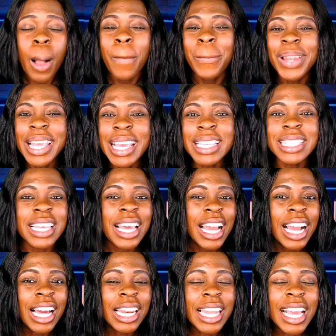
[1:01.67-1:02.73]
please
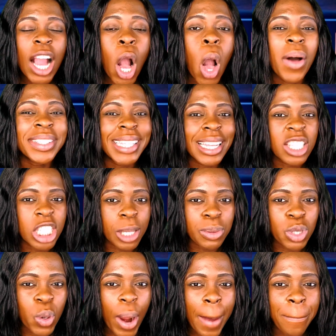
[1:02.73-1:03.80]
click on that
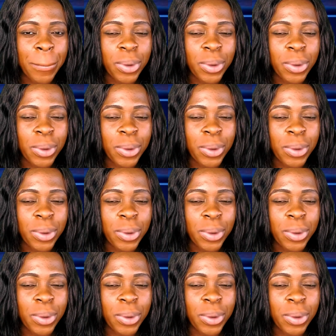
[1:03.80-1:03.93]
subscribe